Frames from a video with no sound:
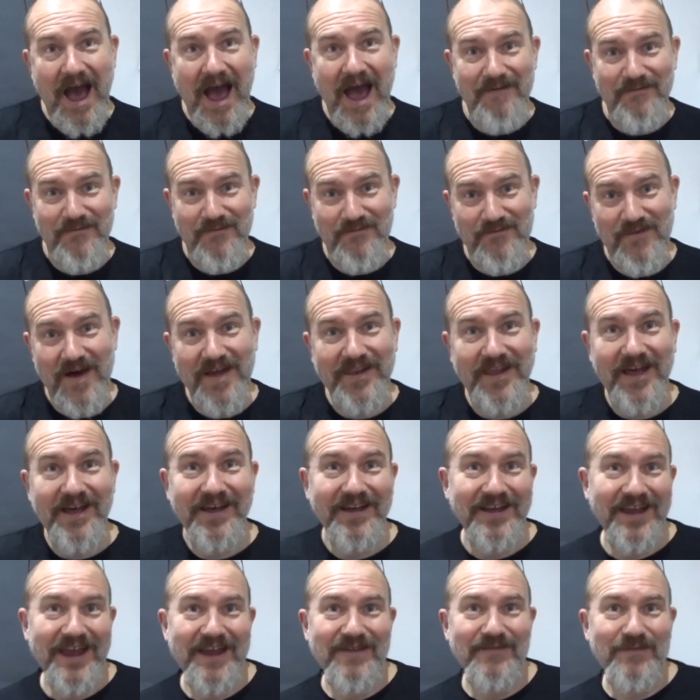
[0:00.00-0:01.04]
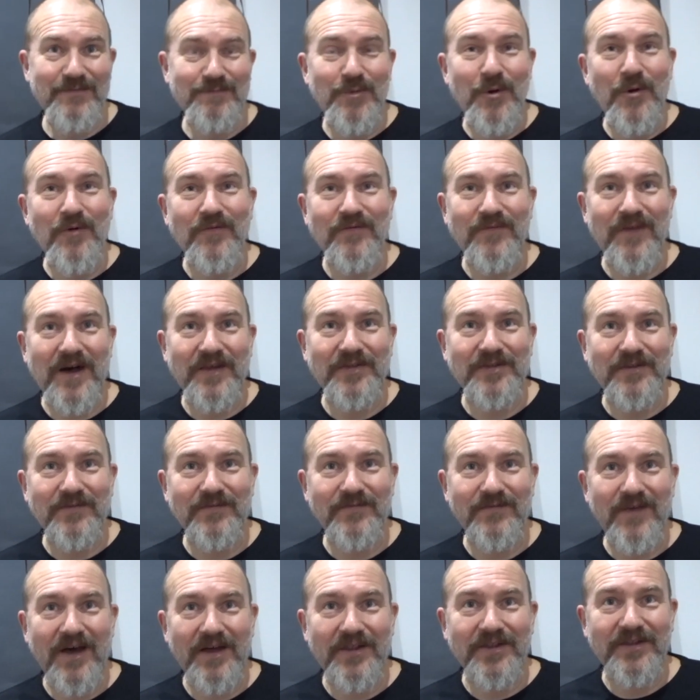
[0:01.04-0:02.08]
And funner, even more fun than
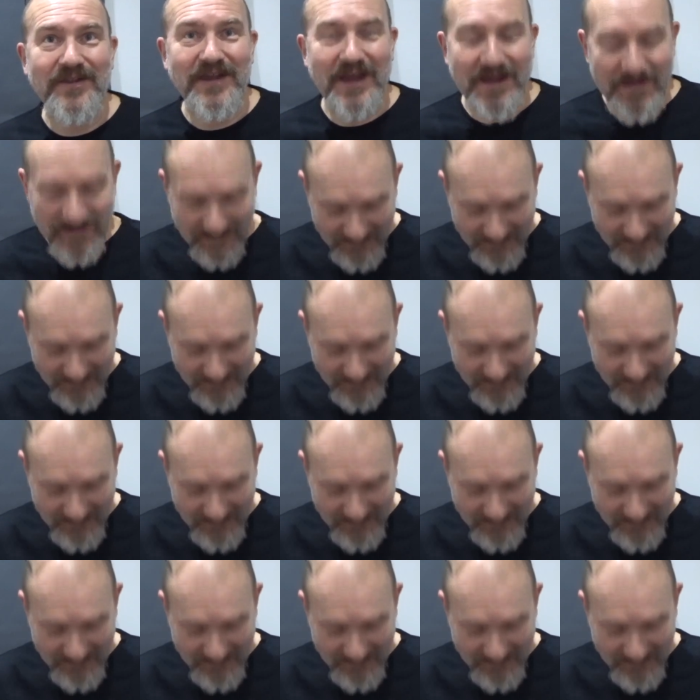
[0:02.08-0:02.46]
fun. It's